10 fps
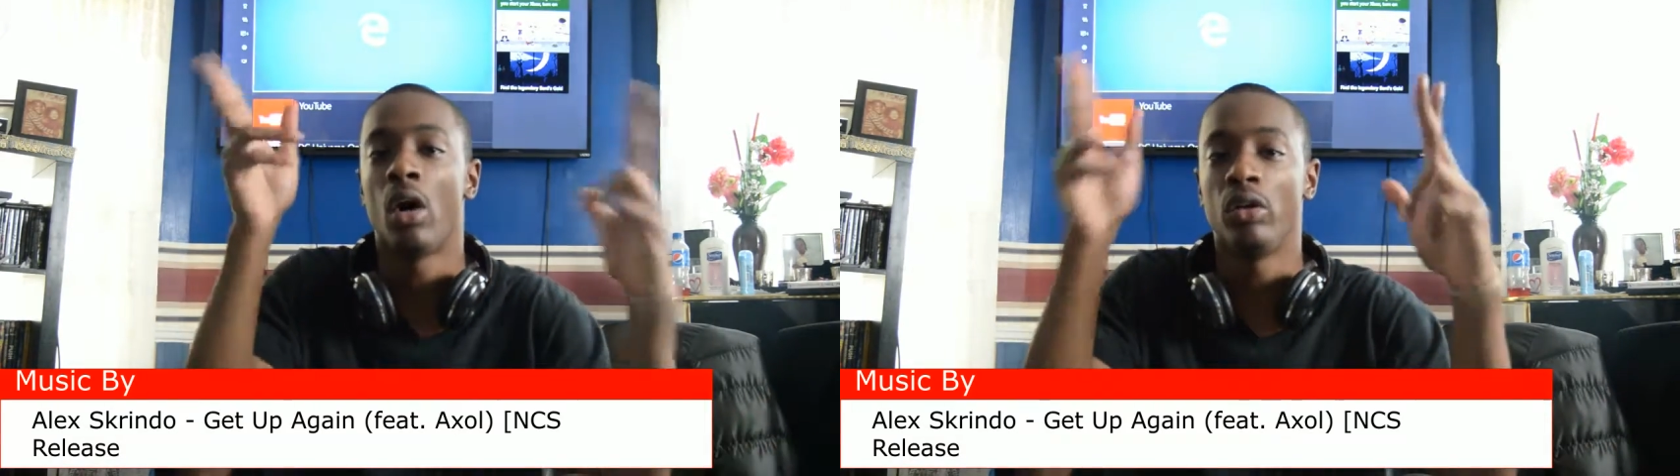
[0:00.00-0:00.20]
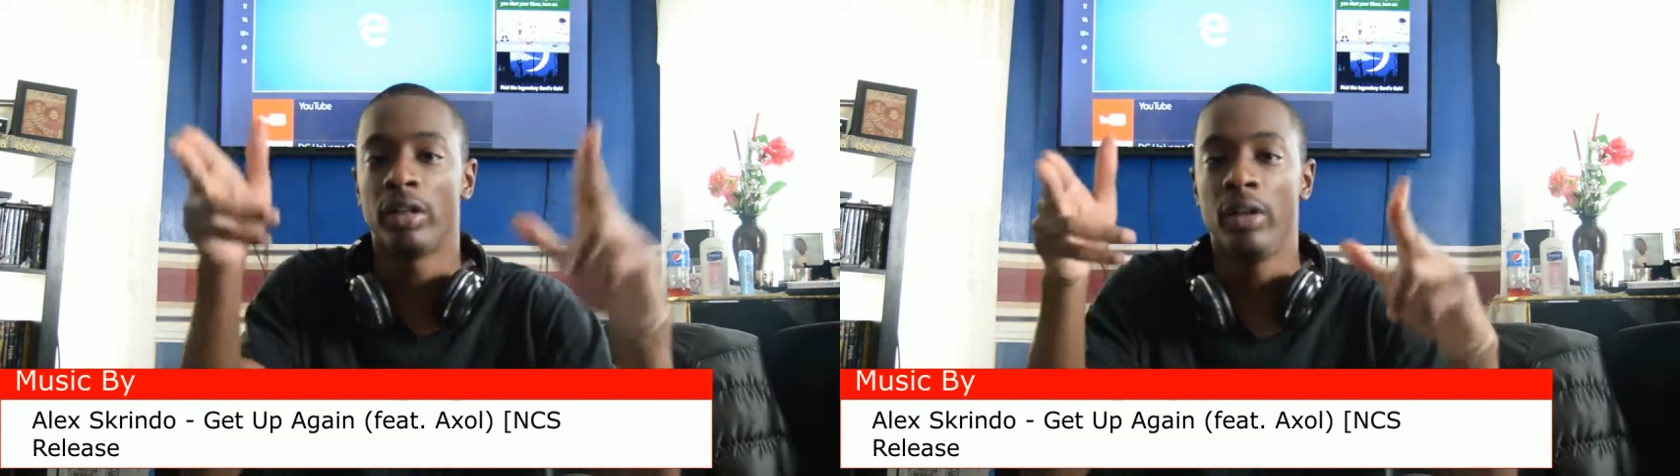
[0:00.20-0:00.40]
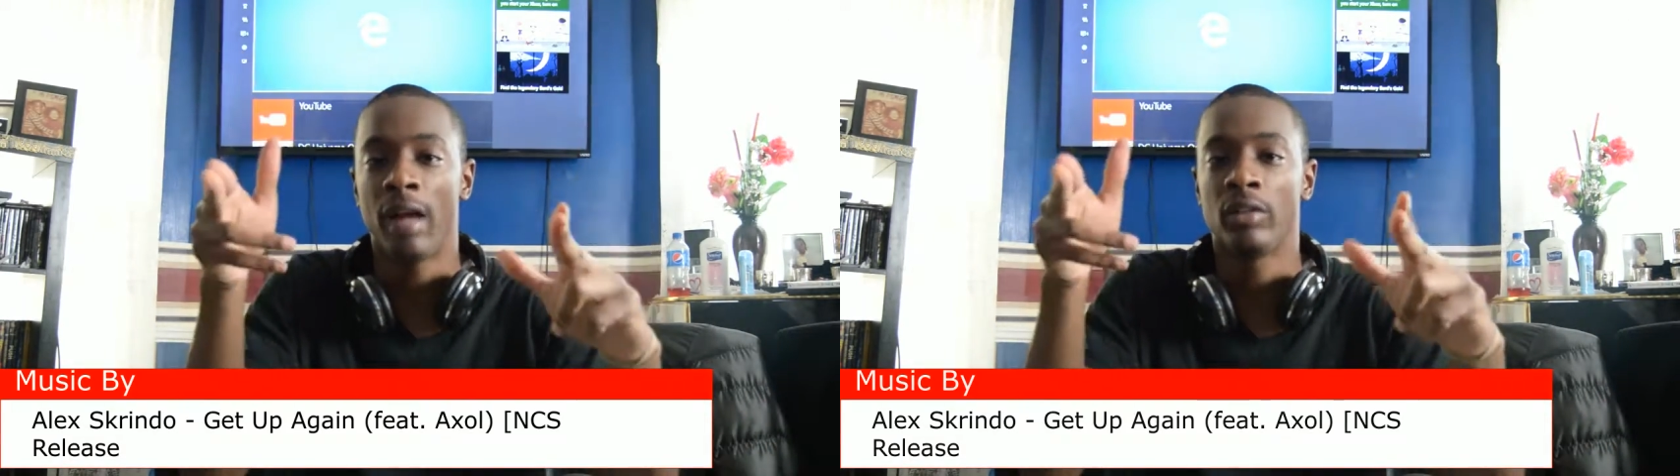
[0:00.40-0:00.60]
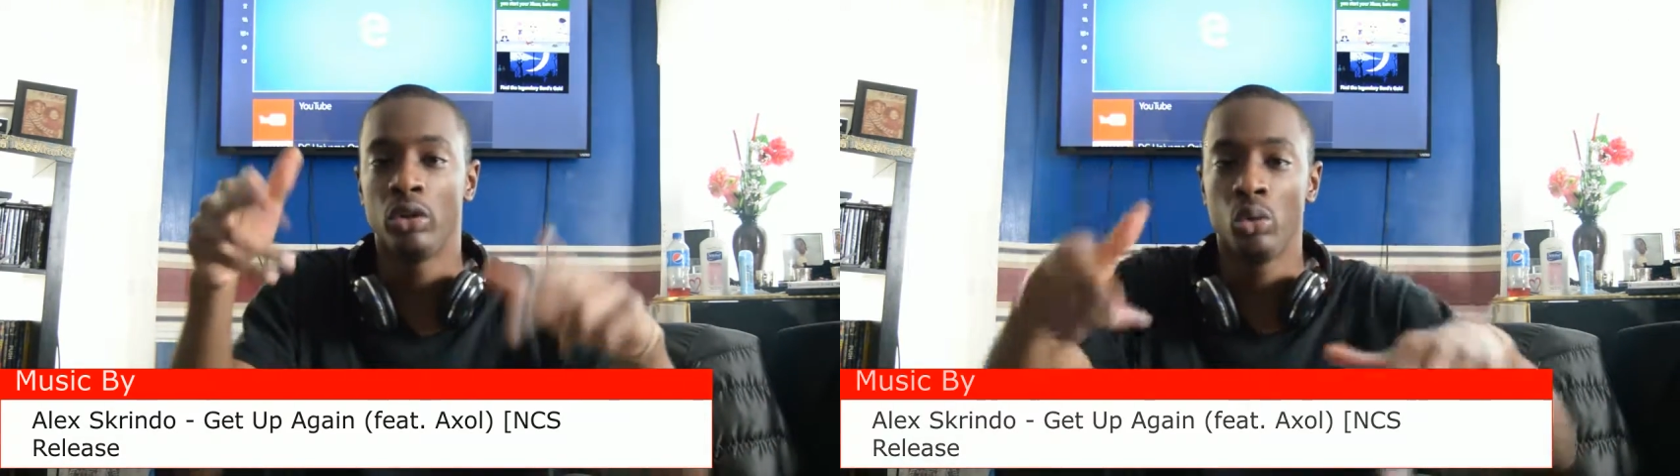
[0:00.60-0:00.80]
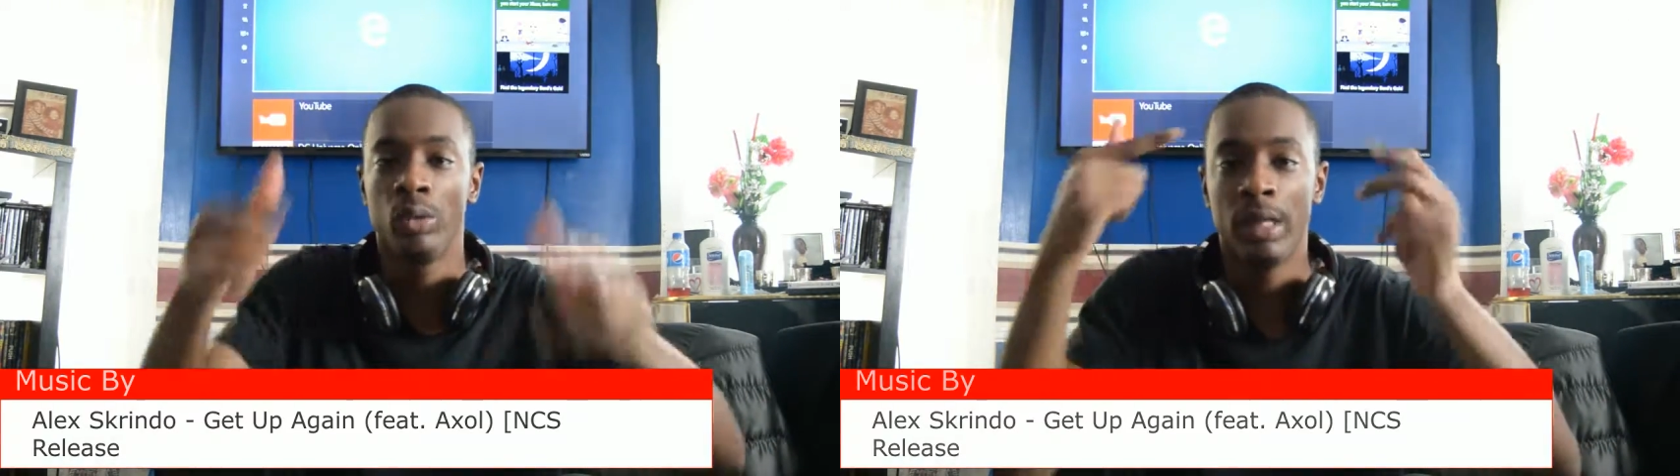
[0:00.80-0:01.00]
Only thing you have
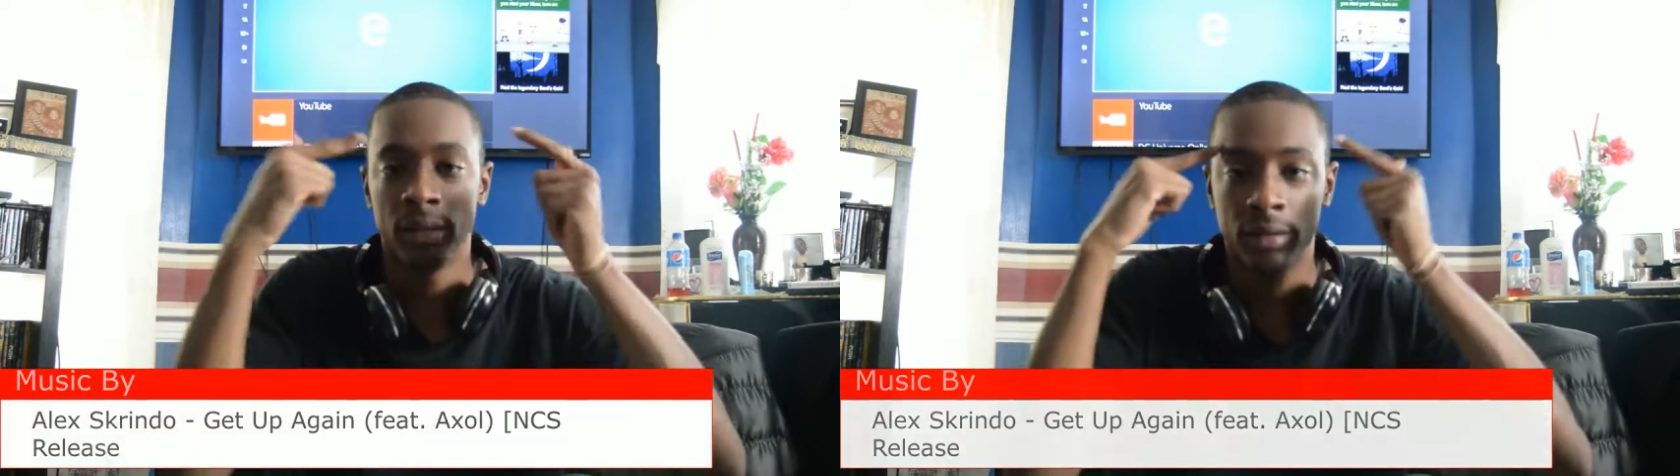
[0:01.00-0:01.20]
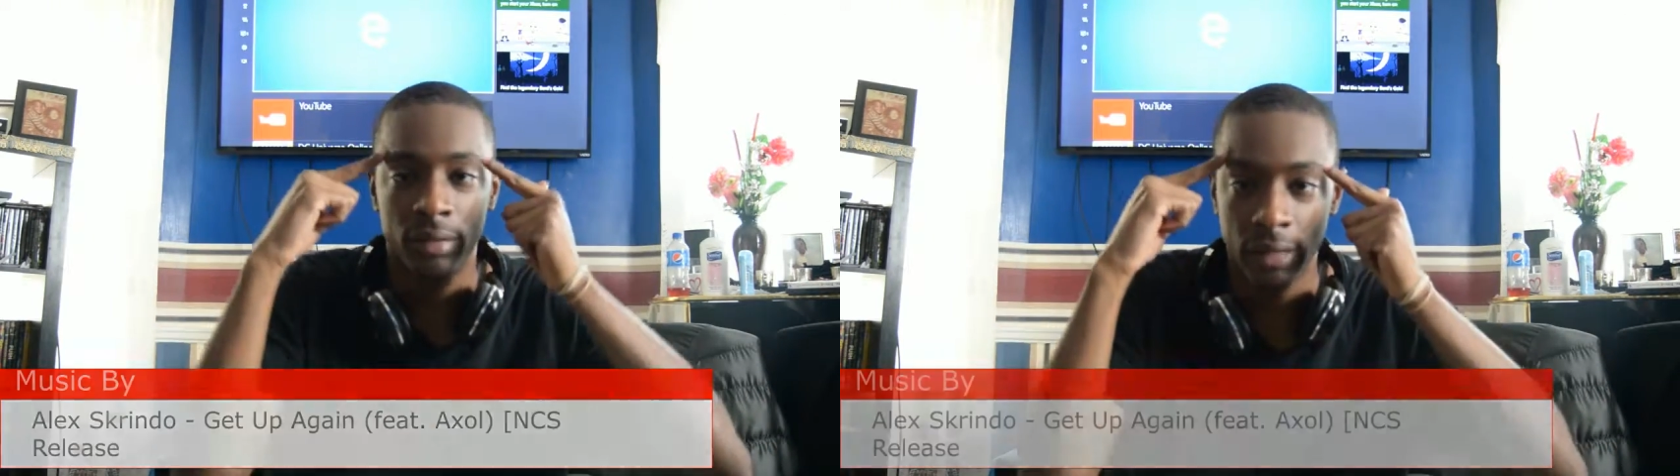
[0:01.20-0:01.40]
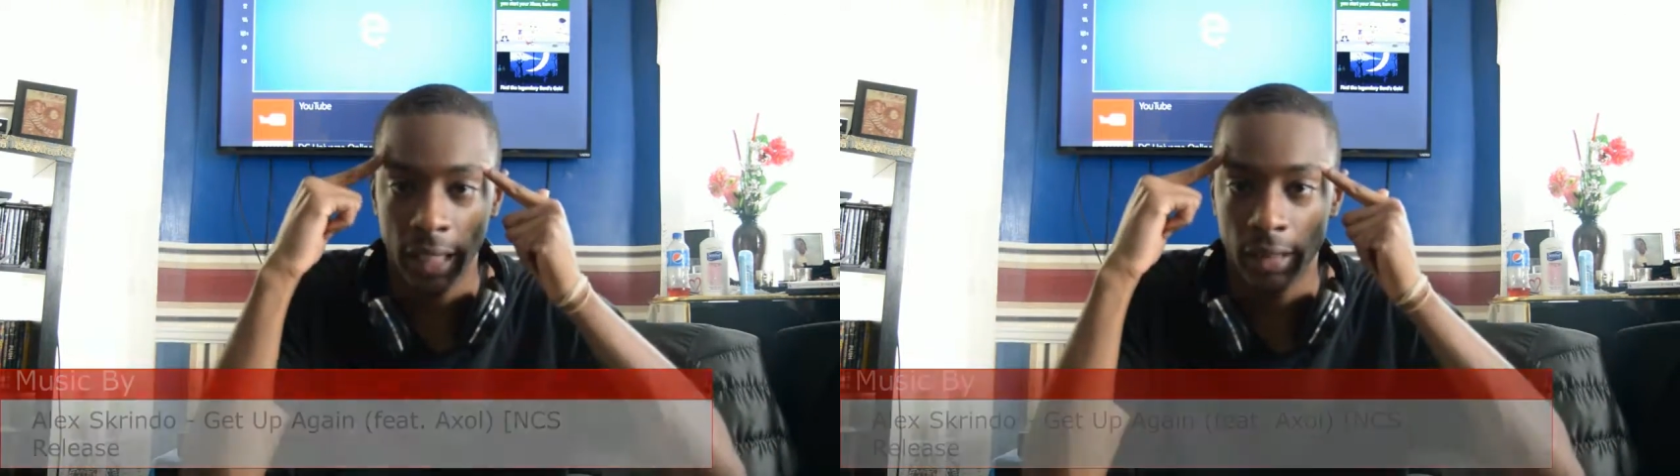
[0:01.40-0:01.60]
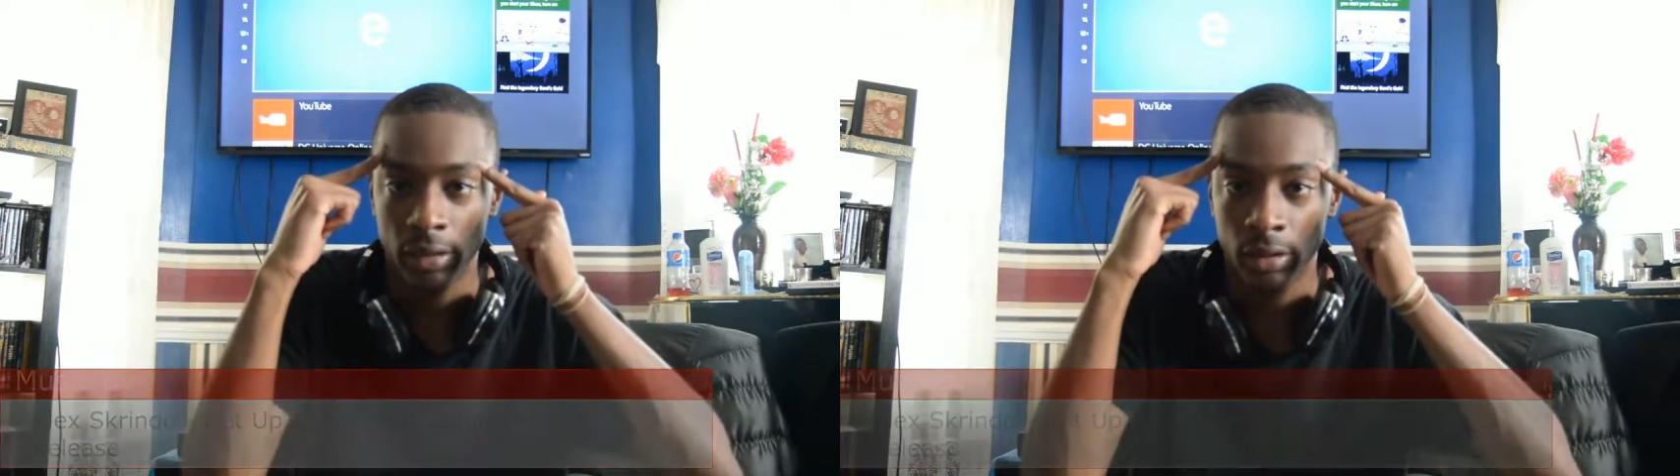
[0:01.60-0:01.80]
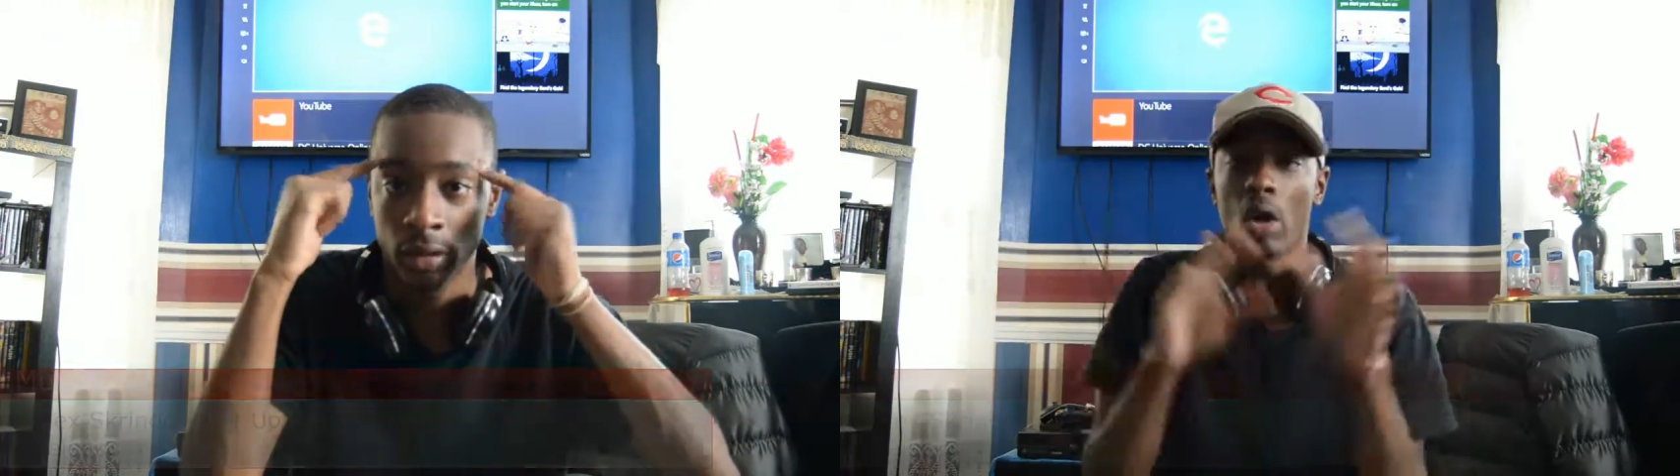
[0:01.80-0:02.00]
to do is think.